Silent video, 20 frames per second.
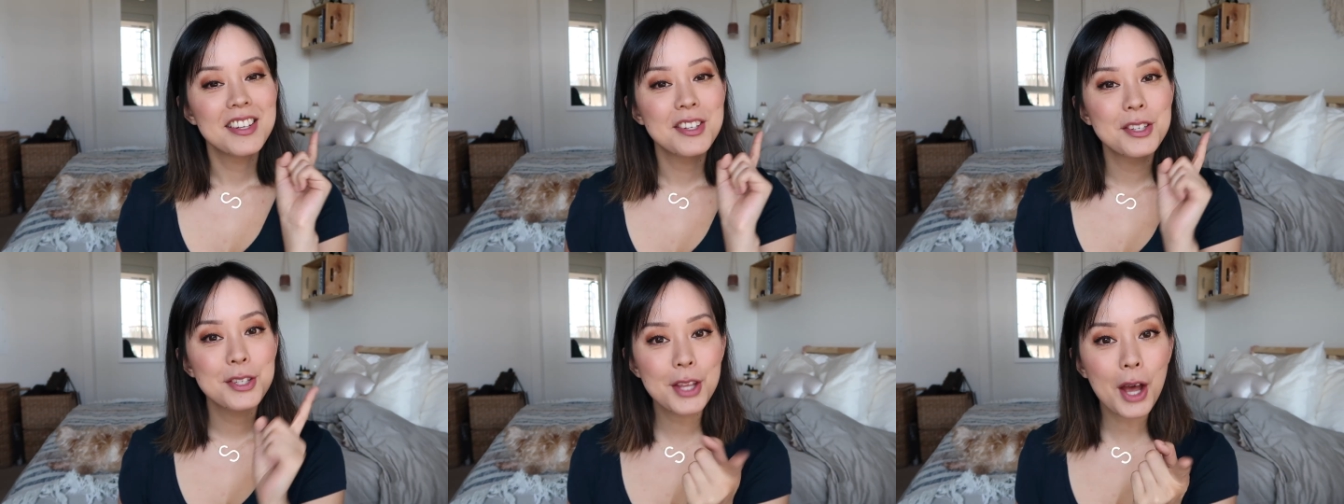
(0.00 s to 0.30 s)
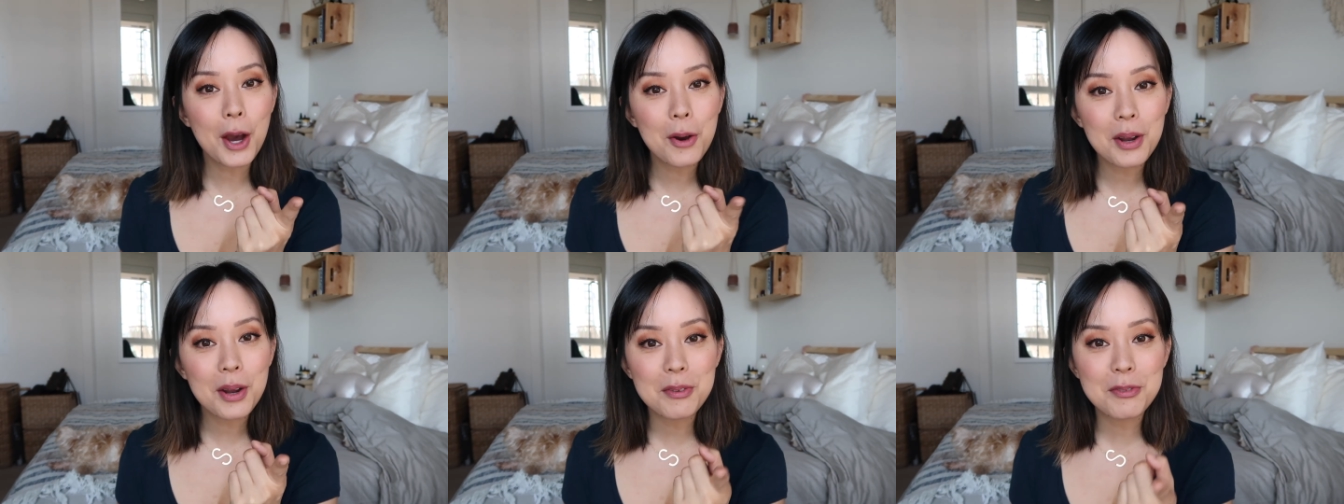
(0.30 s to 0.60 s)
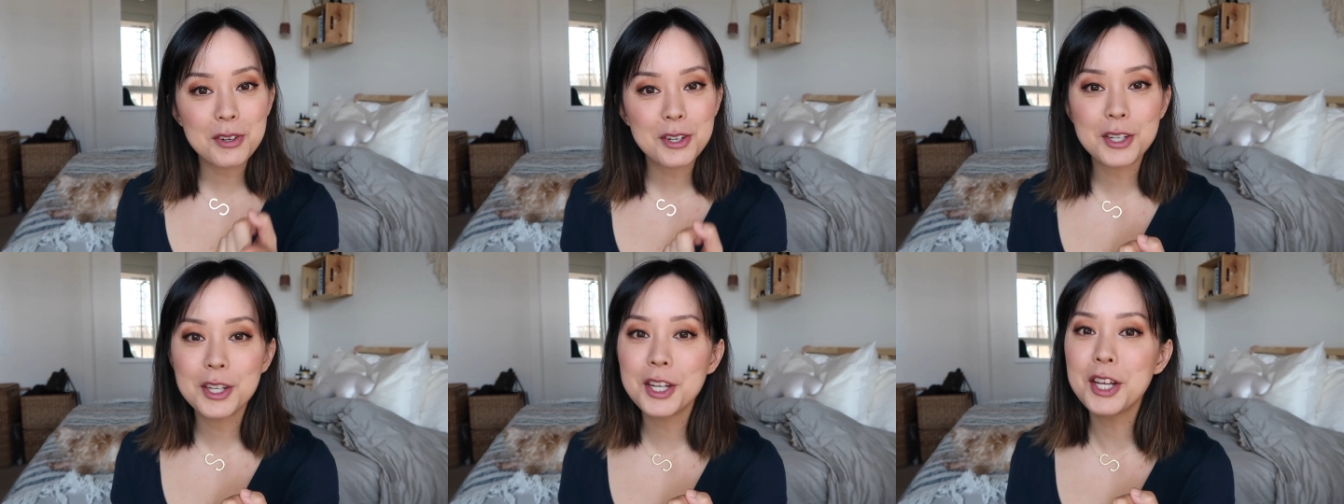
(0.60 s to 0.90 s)
So
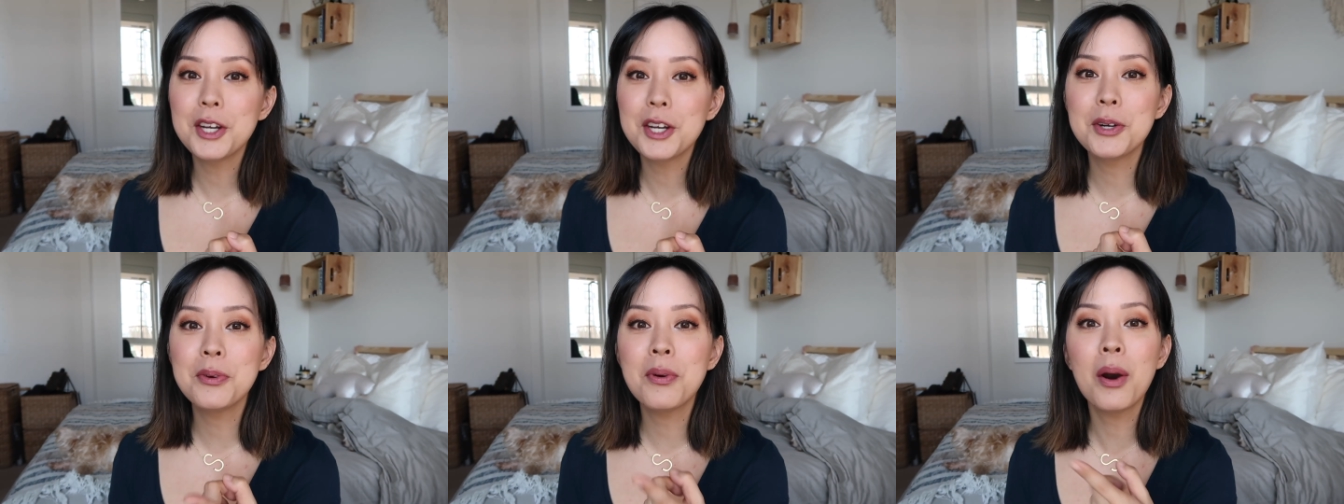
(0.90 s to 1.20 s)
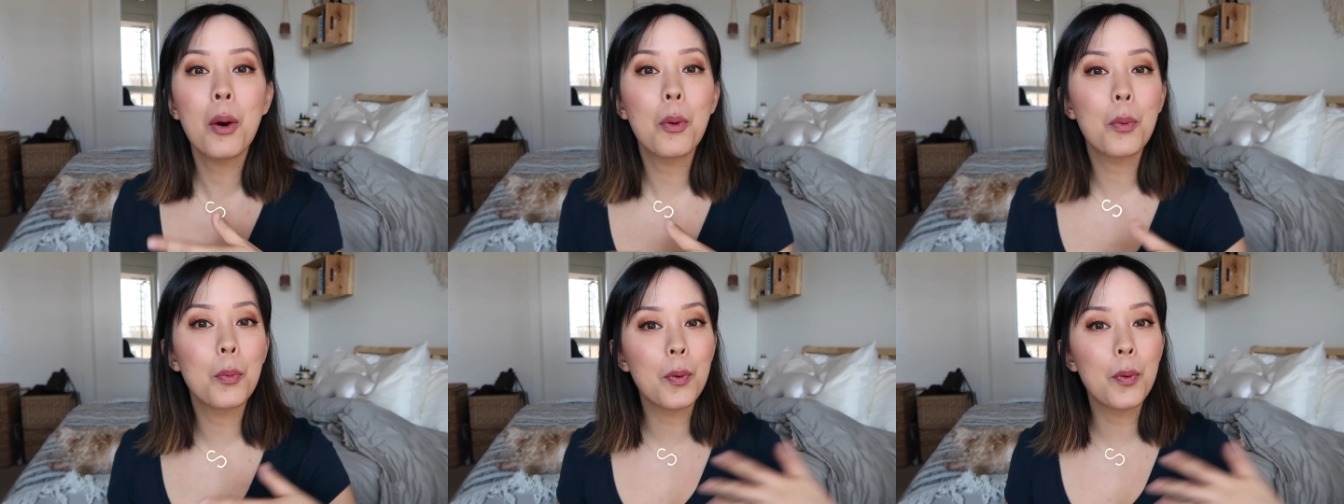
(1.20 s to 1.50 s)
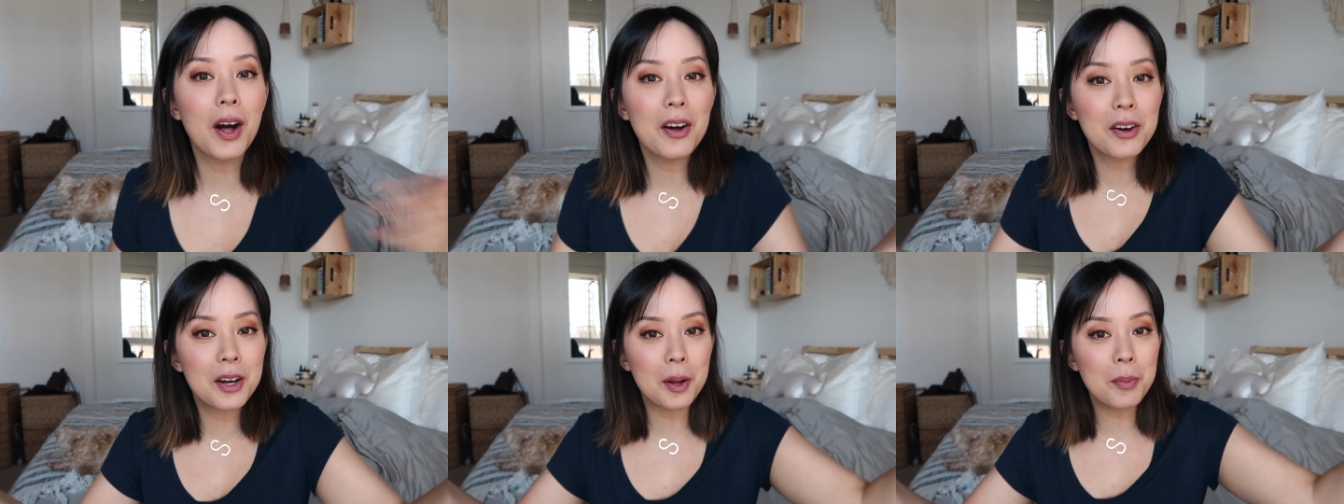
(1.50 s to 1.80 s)
if you're new,
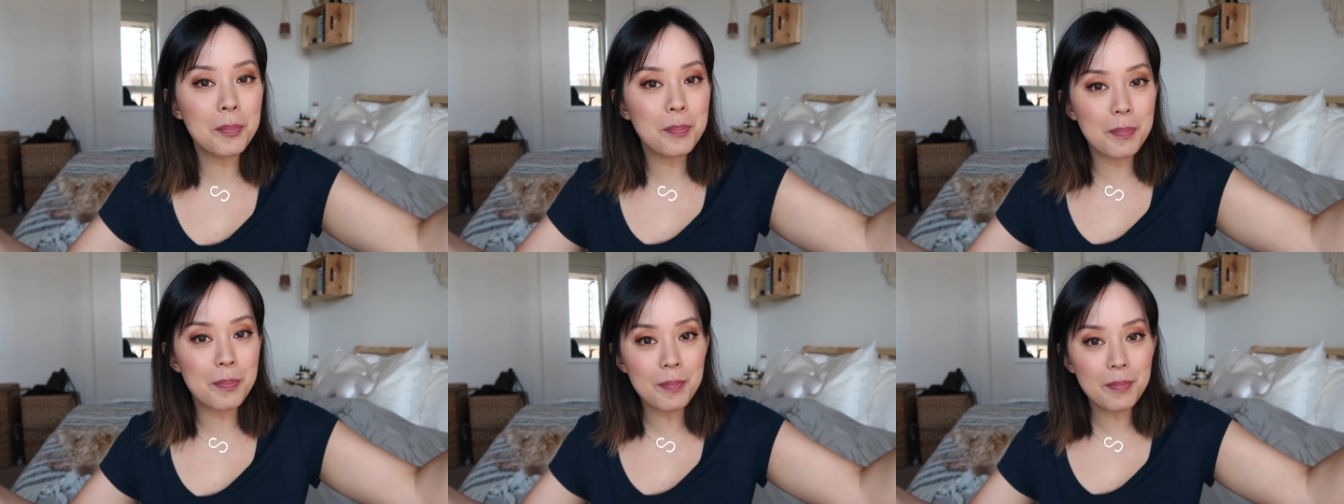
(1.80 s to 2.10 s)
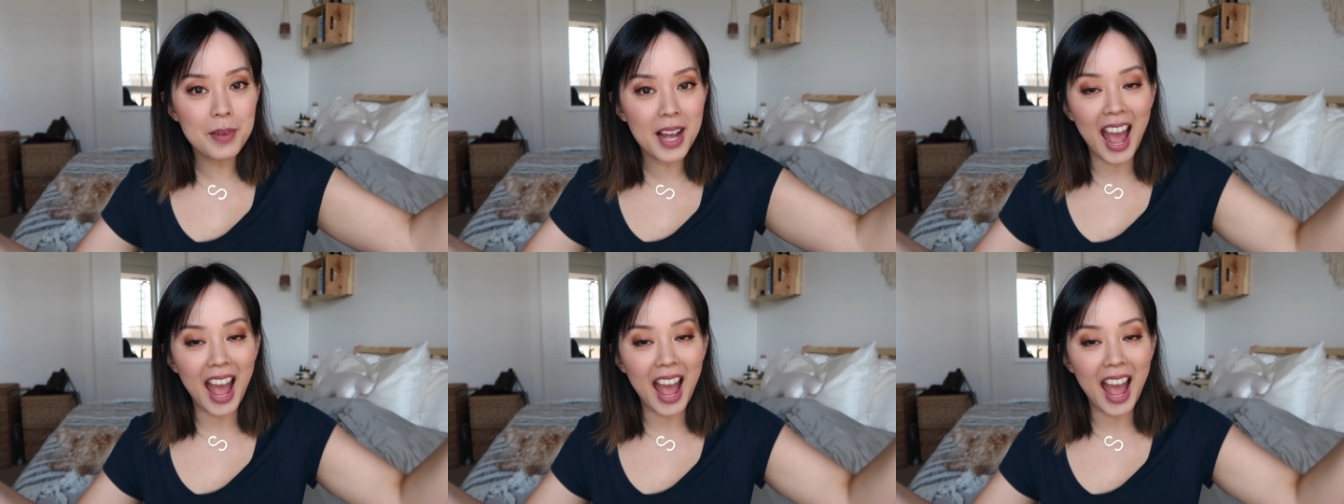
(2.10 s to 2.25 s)
welcome.